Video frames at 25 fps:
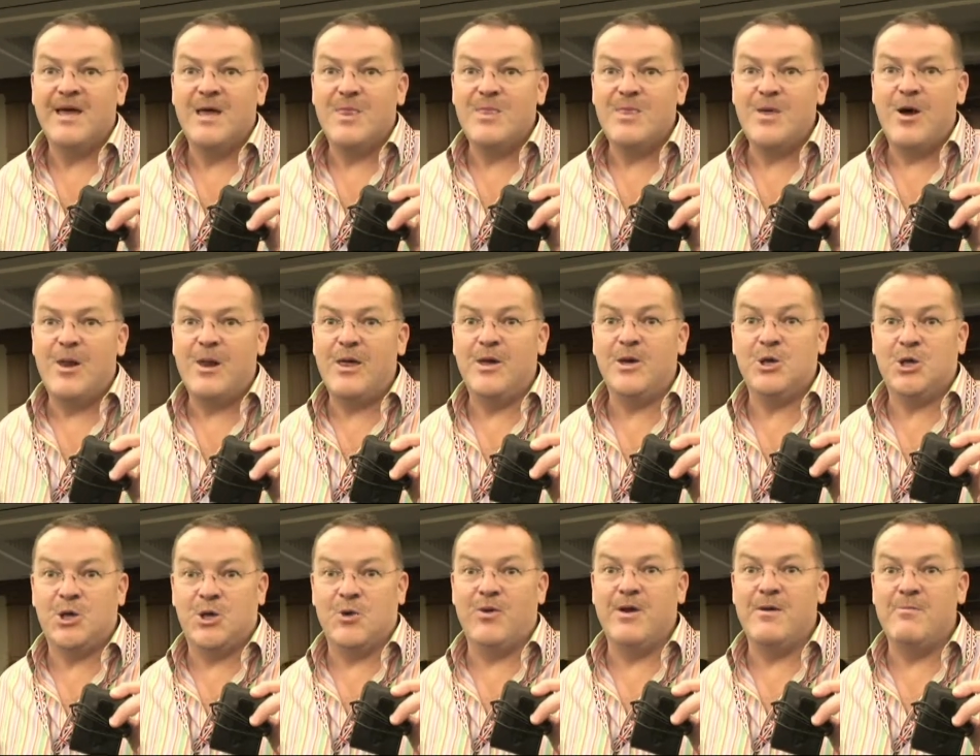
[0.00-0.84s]

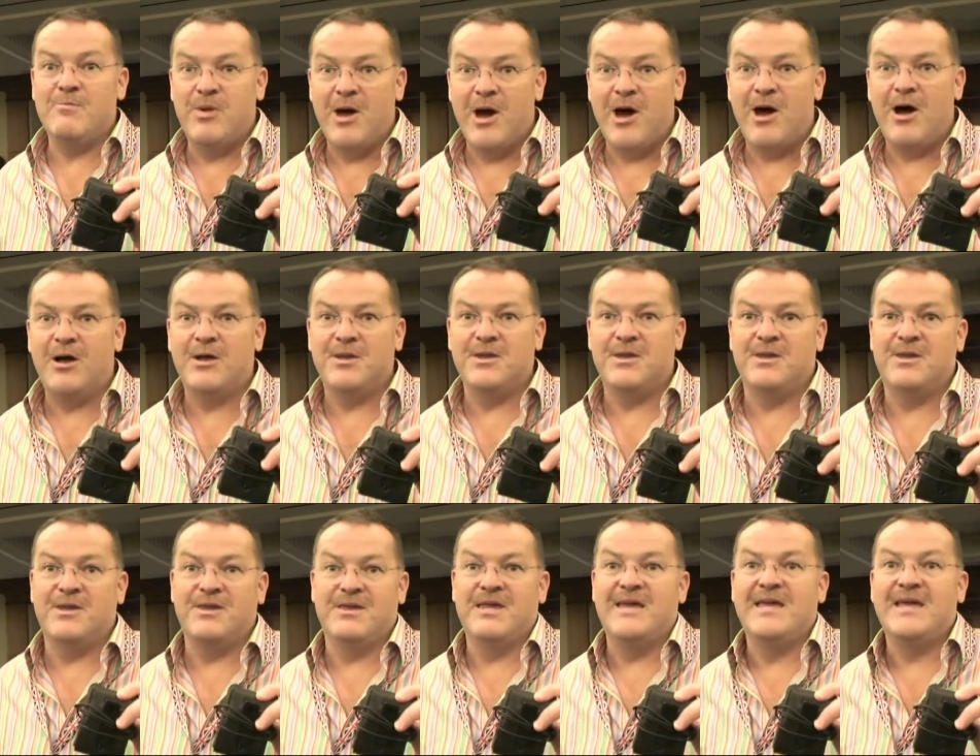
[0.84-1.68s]
knowledge to impart
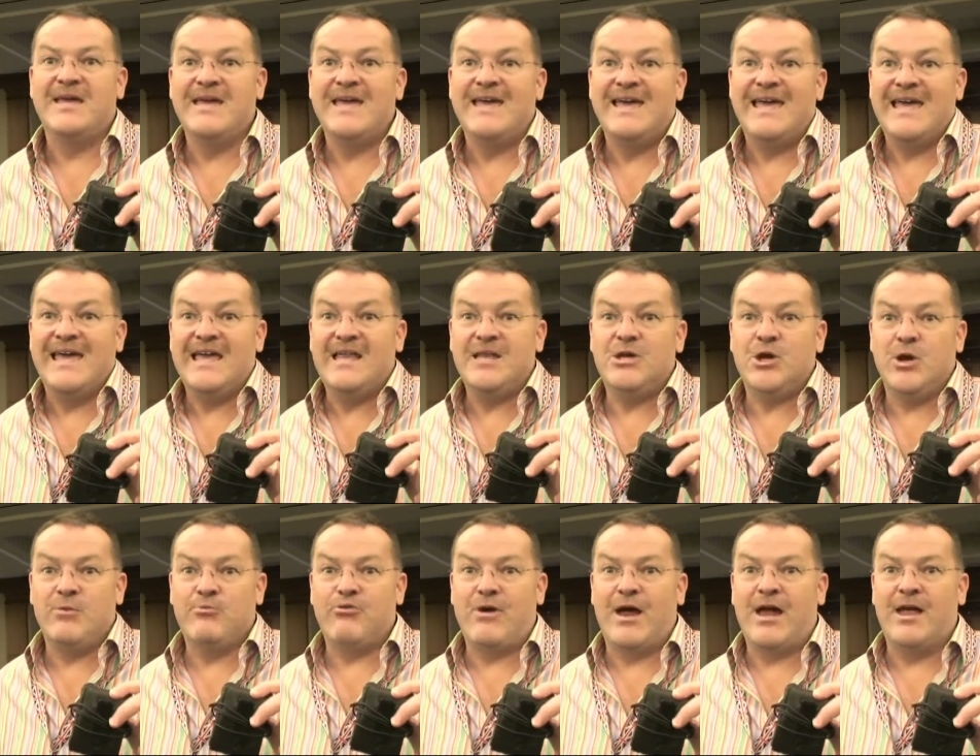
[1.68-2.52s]

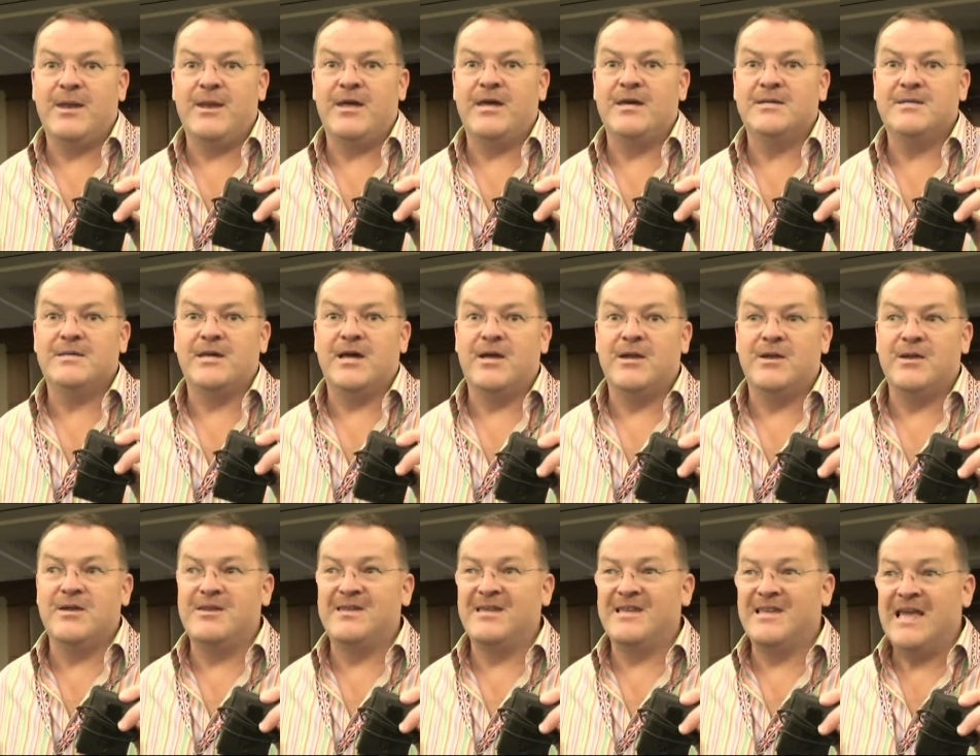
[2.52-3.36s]
into your practice
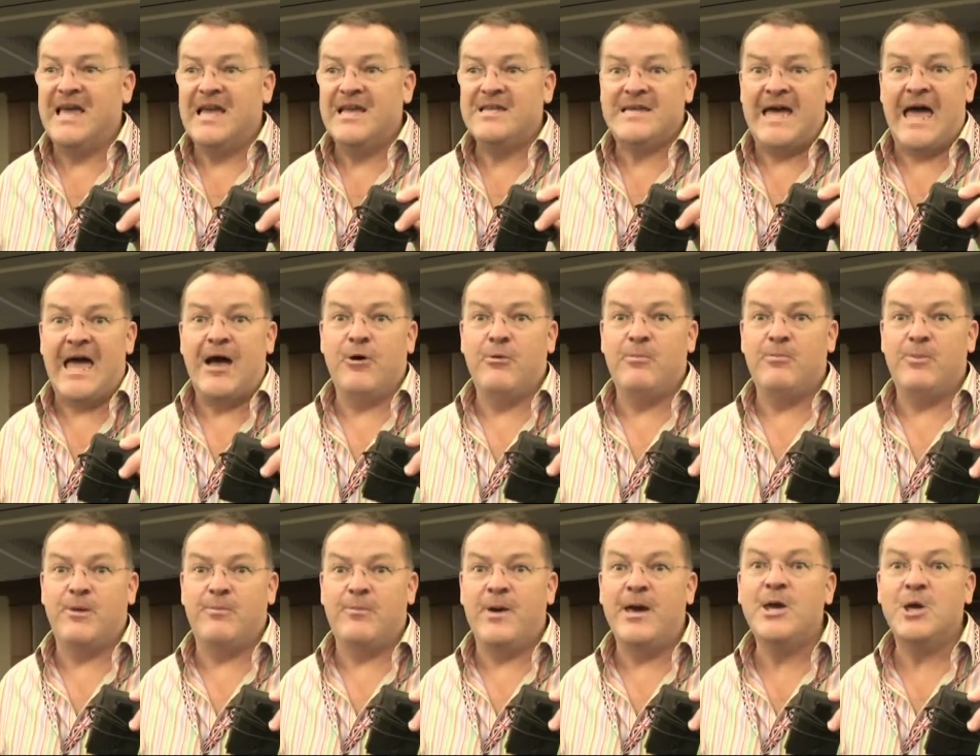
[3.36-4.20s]
and to
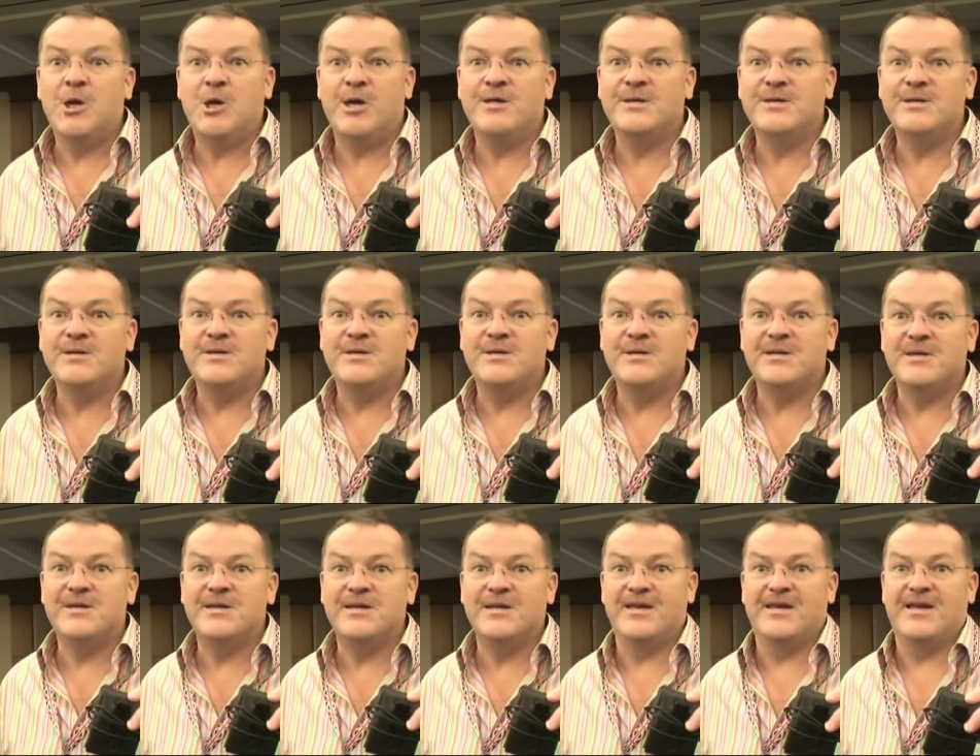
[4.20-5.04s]
help your patients
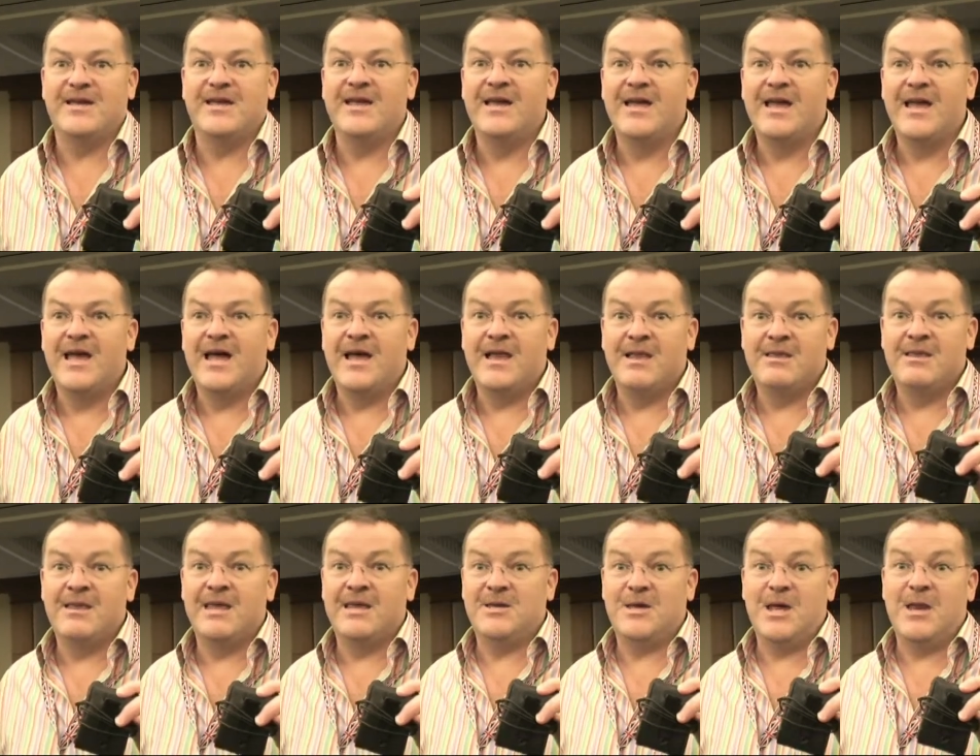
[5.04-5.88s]

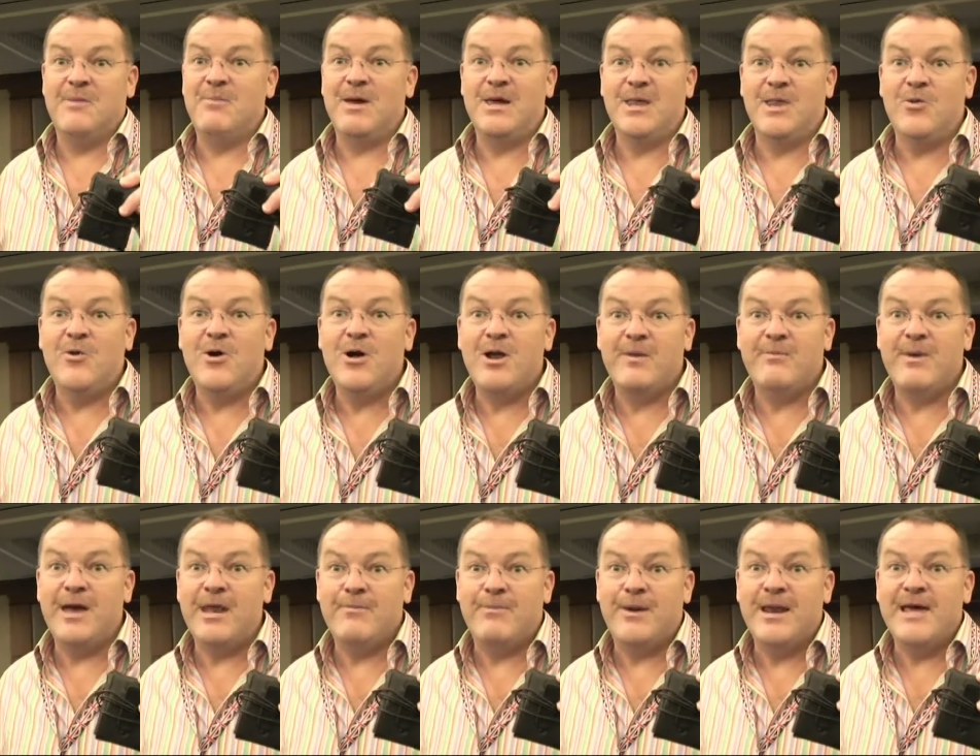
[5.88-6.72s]
and it's going to make the world a
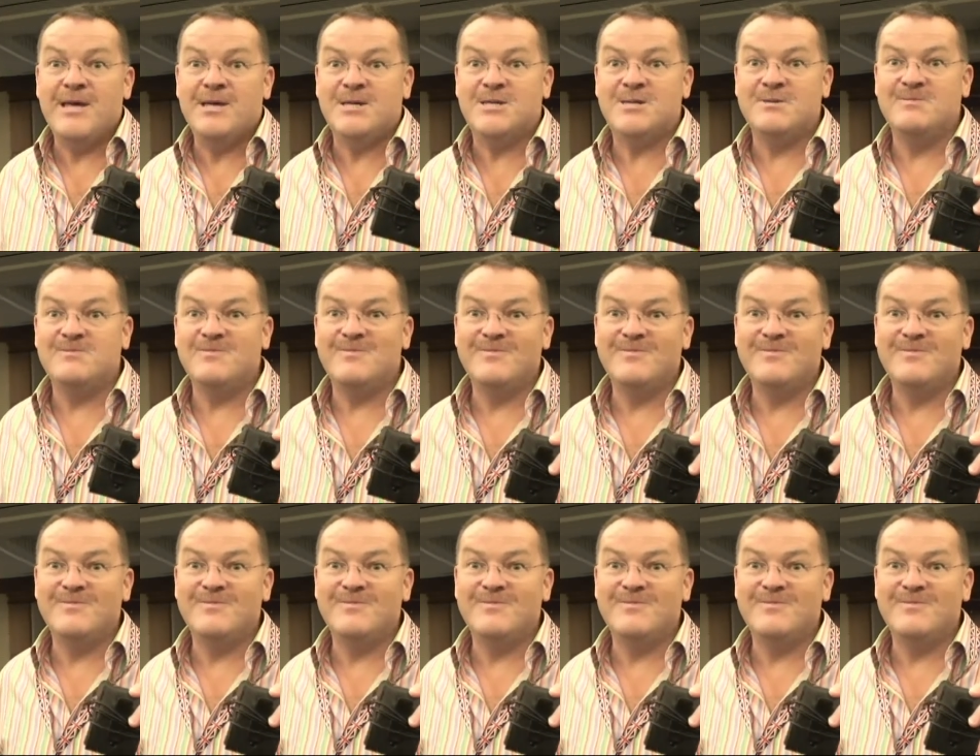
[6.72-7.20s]
better place.